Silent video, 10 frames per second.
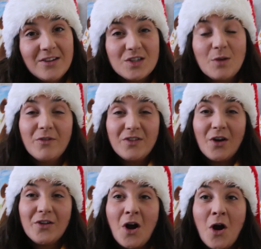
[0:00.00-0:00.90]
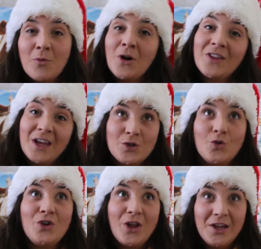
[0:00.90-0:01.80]
some of the other artwork that is
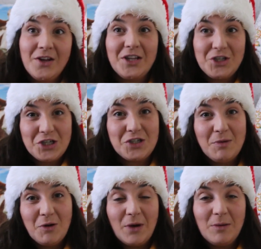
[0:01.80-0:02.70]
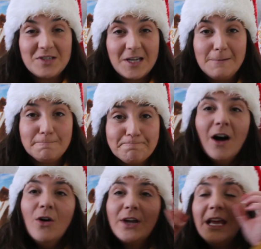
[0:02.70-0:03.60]
on the legitimate website.
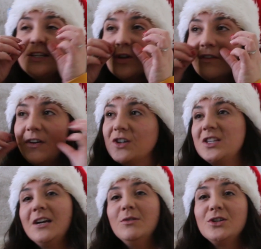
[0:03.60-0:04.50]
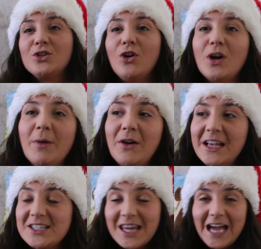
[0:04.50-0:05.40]
Okay, so the first thing I want to talk about
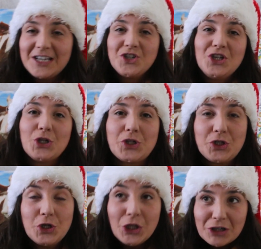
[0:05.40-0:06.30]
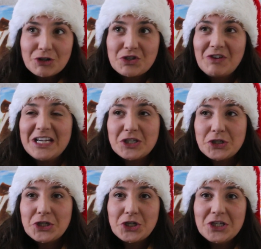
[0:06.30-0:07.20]
is last year's New Year's
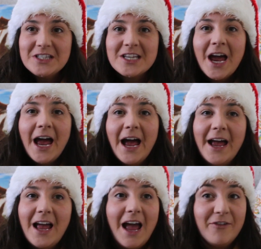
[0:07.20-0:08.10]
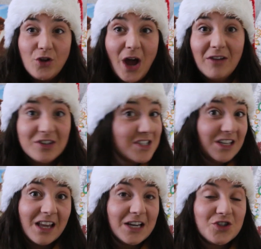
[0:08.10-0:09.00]
resolutions. If you haven't
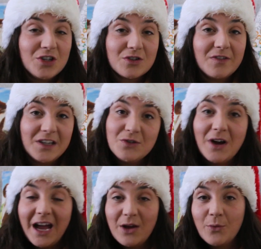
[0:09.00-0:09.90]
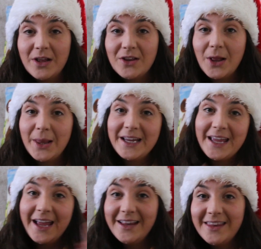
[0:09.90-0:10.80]
seen last year's video, I will
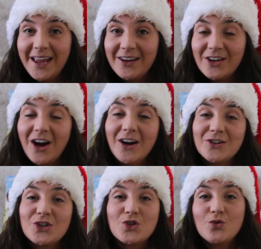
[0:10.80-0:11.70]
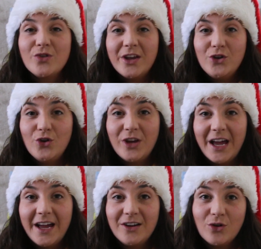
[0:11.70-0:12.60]
link it in the end card so that you
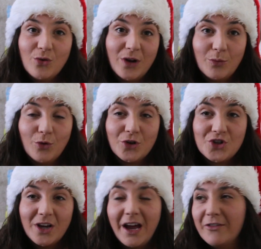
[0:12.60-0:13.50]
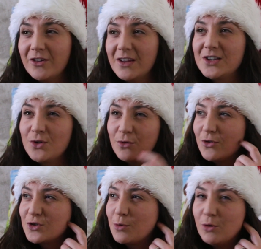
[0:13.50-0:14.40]
can go and watch it after this, although
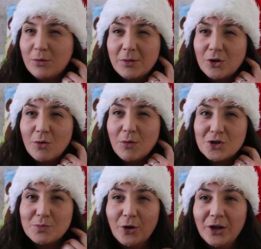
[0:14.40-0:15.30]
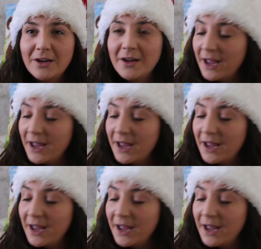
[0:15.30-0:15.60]
there's probably not much point.